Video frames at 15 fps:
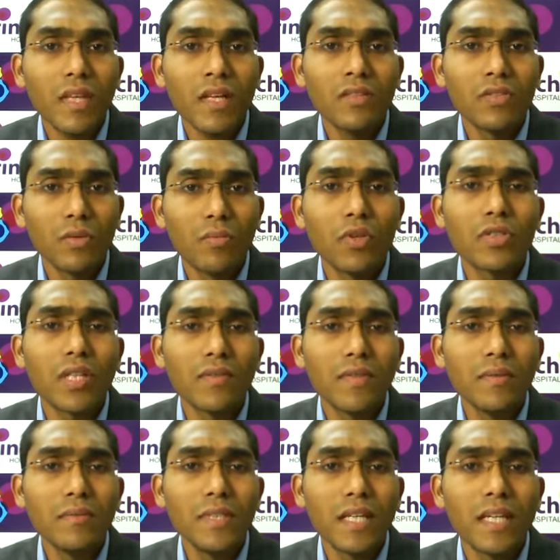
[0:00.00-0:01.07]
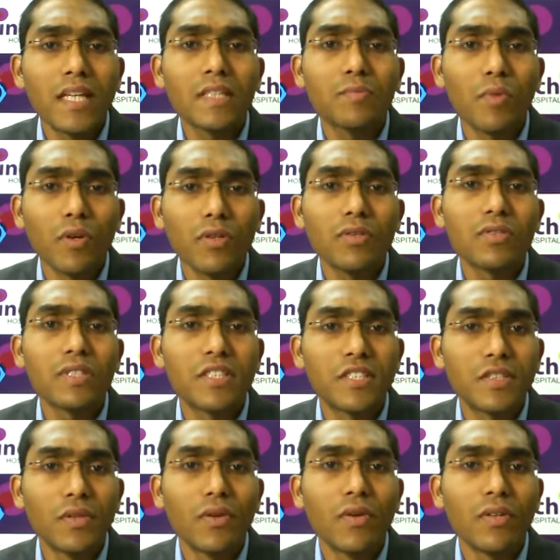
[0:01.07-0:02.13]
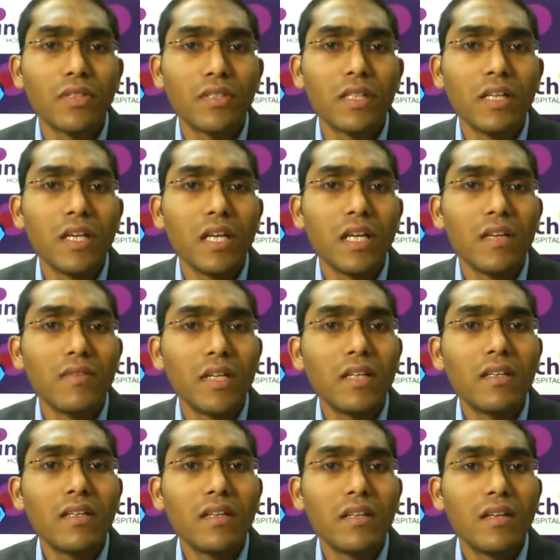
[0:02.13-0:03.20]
So most of them, they respond to steroids even